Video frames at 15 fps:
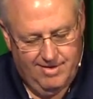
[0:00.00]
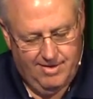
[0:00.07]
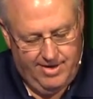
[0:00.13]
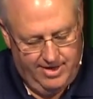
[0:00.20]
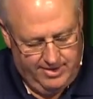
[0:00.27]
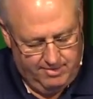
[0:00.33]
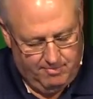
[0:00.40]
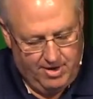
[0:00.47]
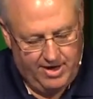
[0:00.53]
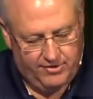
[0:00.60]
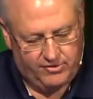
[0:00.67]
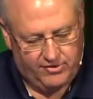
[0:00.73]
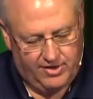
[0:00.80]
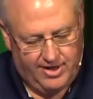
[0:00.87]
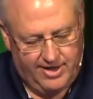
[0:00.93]
into my
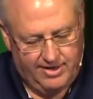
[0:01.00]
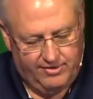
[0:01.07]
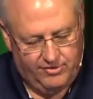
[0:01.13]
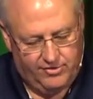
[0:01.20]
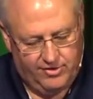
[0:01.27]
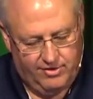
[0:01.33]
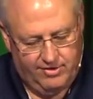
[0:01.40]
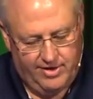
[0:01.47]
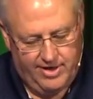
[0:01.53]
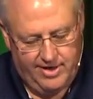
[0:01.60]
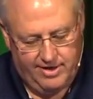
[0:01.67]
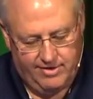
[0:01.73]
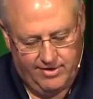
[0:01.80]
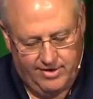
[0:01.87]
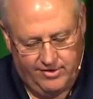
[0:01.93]
slide. So
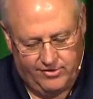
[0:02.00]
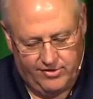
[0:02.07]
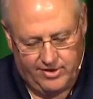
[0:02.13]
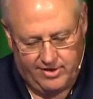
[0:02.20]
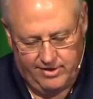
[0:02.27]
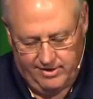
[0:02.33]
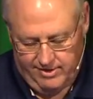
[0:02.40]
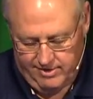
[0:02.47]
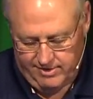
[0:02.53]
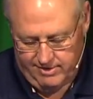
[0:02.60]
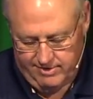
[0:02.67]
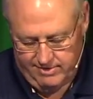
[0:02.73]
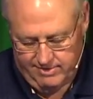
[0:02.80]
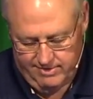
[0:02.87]
hang on a second here.